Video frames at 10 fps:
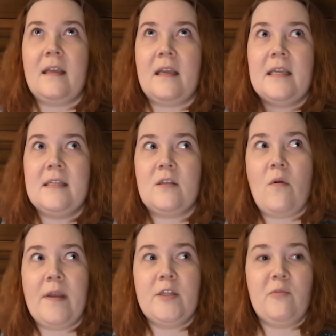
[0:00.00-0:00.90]
is
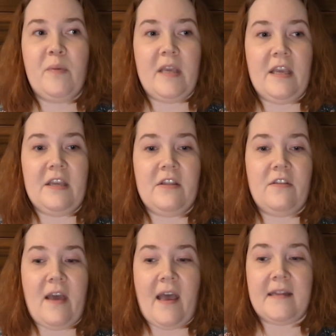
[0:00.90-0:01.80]
going to be
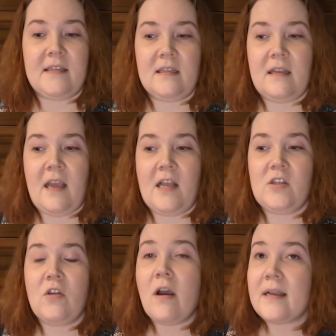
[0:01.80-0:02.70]
that
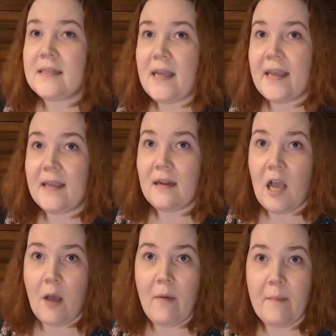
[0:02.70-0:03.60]
as long as I can
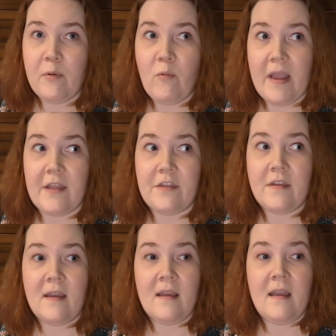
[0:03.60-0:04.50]
come up with
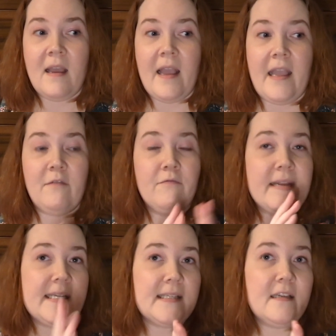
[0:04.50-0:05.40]
a
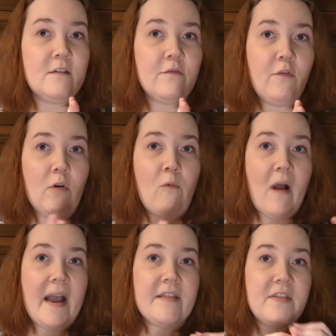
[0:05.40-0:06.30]
reason for
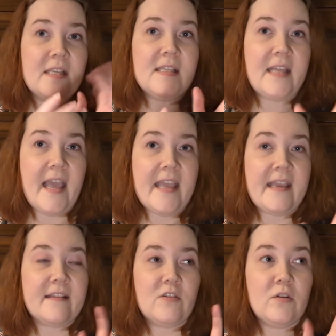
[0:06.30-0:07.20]
why this day
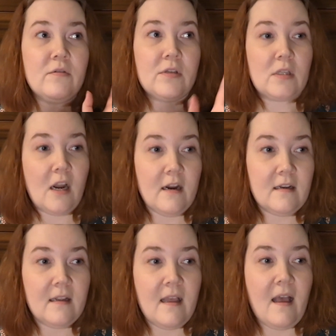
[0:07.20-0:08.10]
gets a new
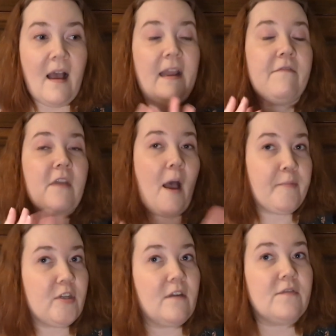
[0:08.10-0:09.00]
start, I have the
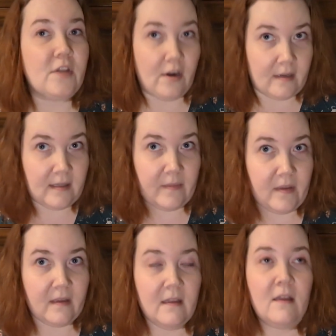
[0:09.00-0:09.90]
option of starting
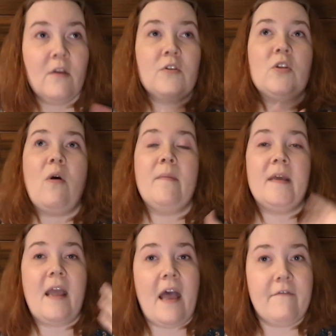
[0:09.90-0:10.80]
something. So I'm
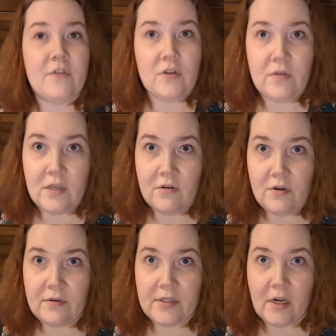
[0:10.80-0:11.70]
going to have a new year,
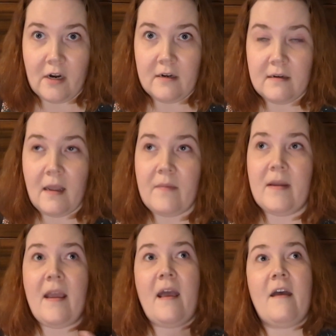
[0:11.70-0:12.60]
new start. I'm
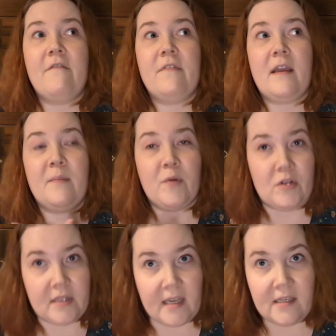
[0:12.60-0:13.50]
going to have like a
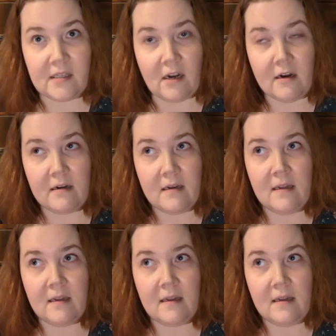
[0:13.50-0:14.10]
birthday start.